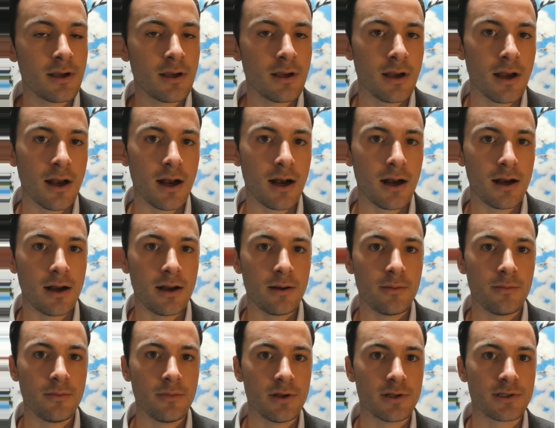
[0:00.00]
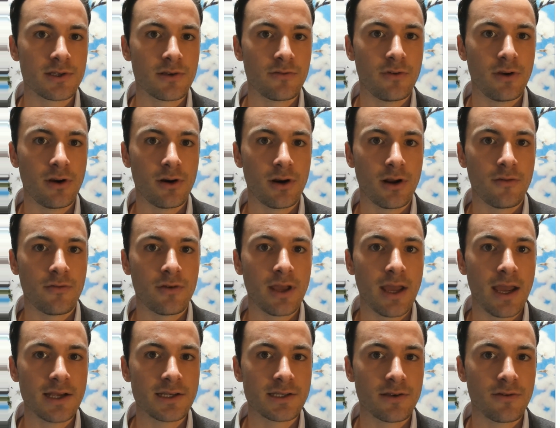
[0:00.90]
a severe enough
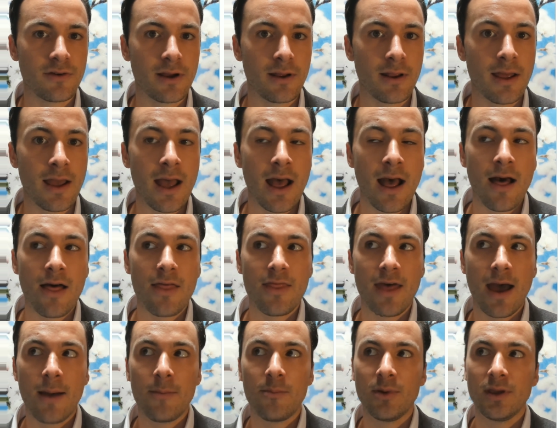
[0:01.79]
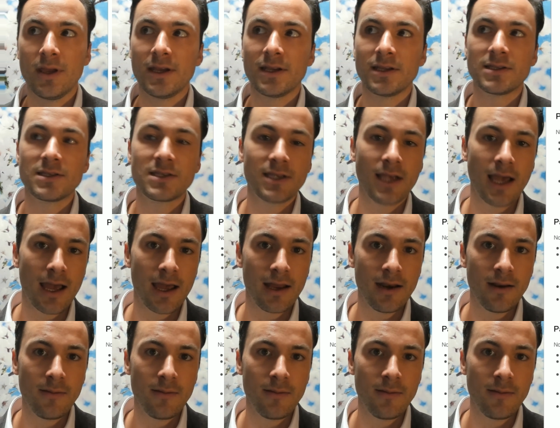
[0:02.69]
case of it. That being said,